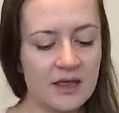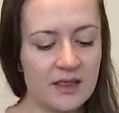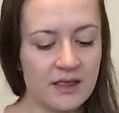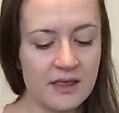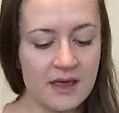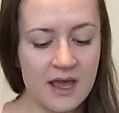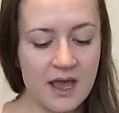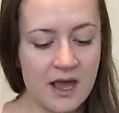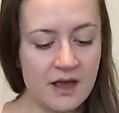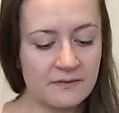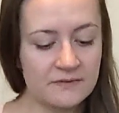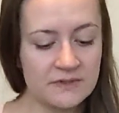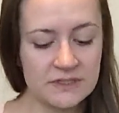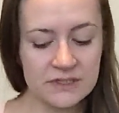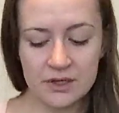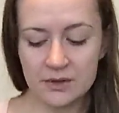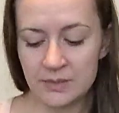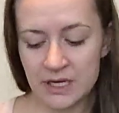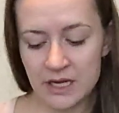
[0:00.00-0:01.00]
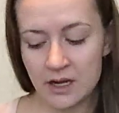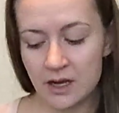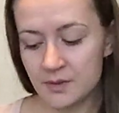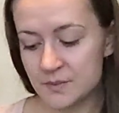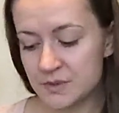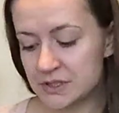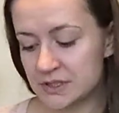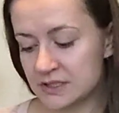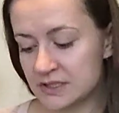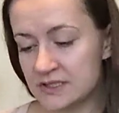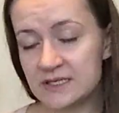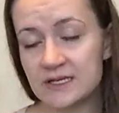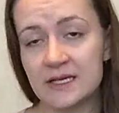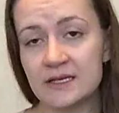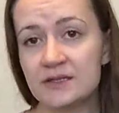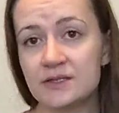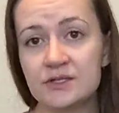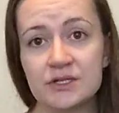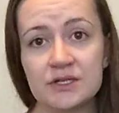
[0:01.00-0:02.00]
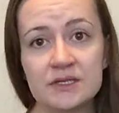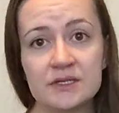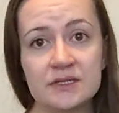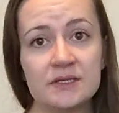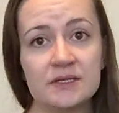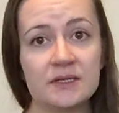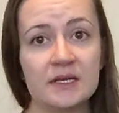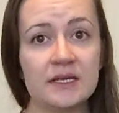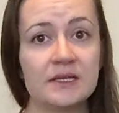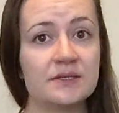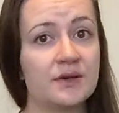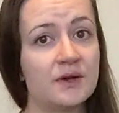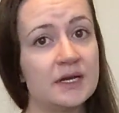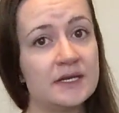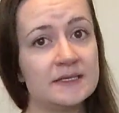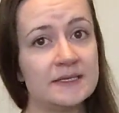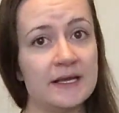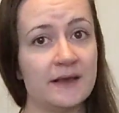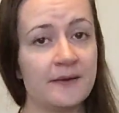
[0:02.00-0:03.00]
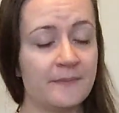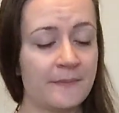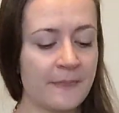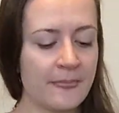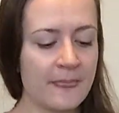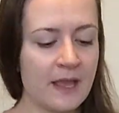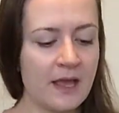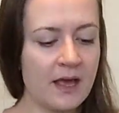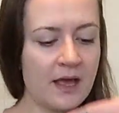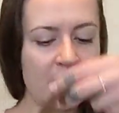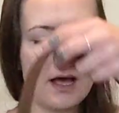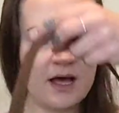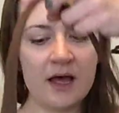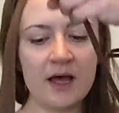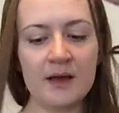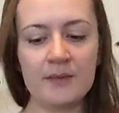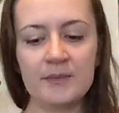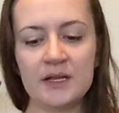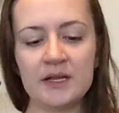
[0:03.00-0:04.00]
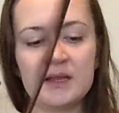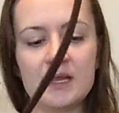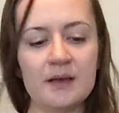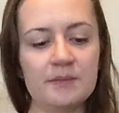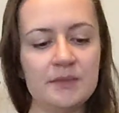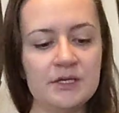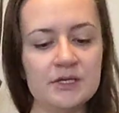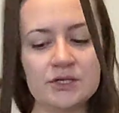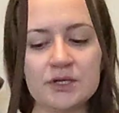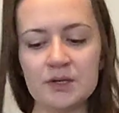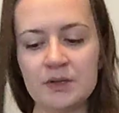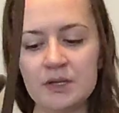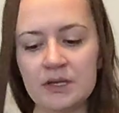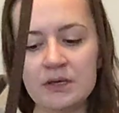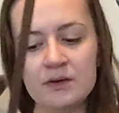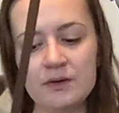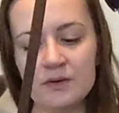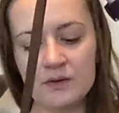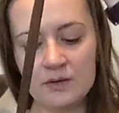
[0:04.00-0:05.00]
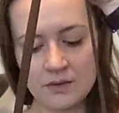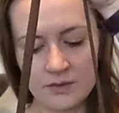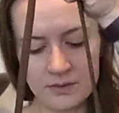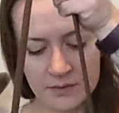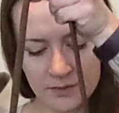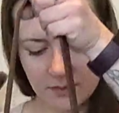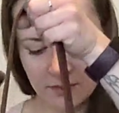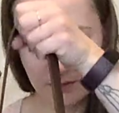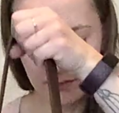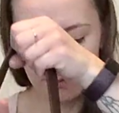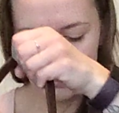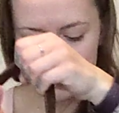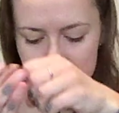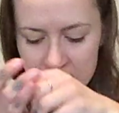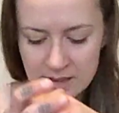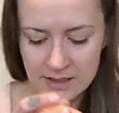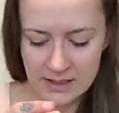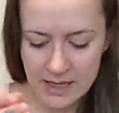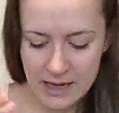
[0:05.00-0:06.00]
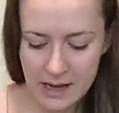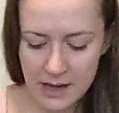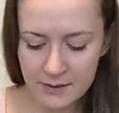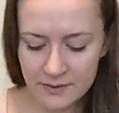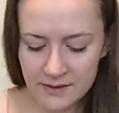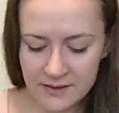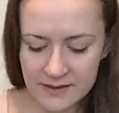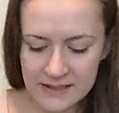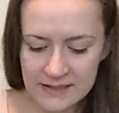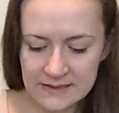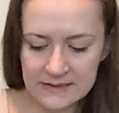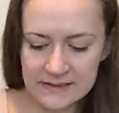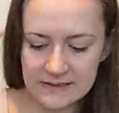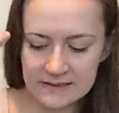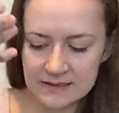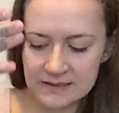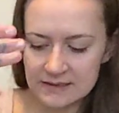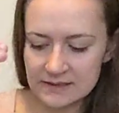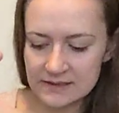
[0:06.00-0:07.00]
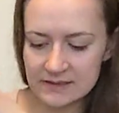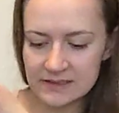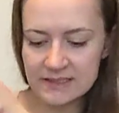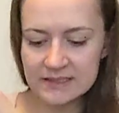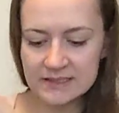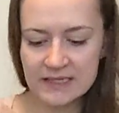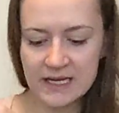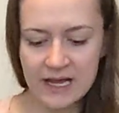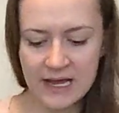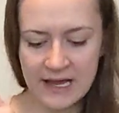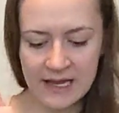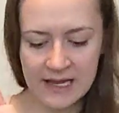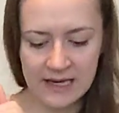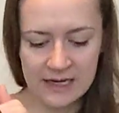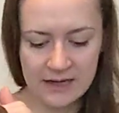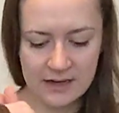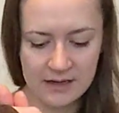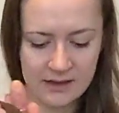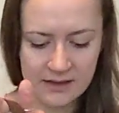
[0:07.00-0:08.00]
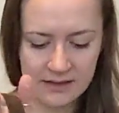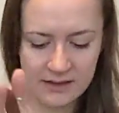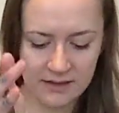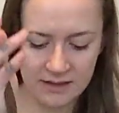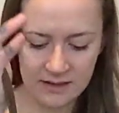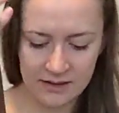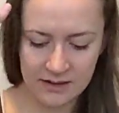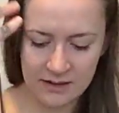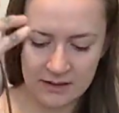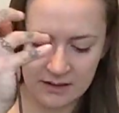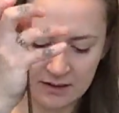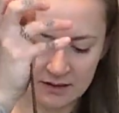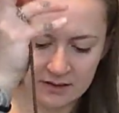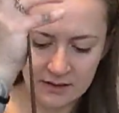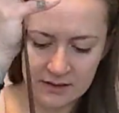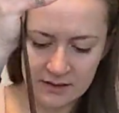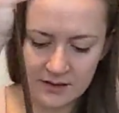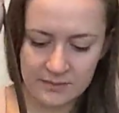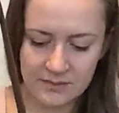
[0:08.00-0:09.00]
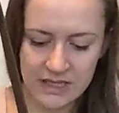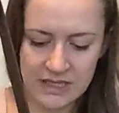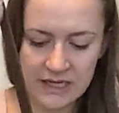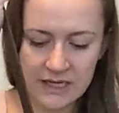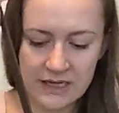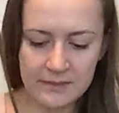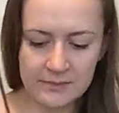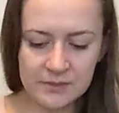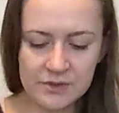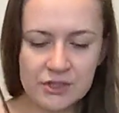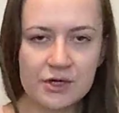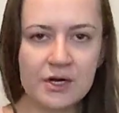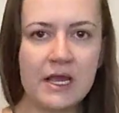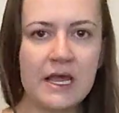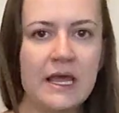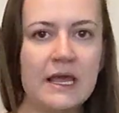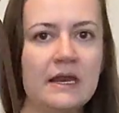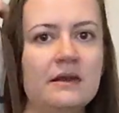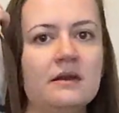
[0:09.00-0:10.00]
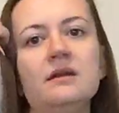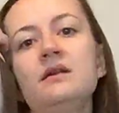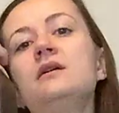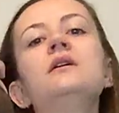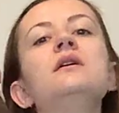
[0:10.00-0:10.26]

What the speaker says: They have so many options. It's crazy. Let me show you how this design, the medium train,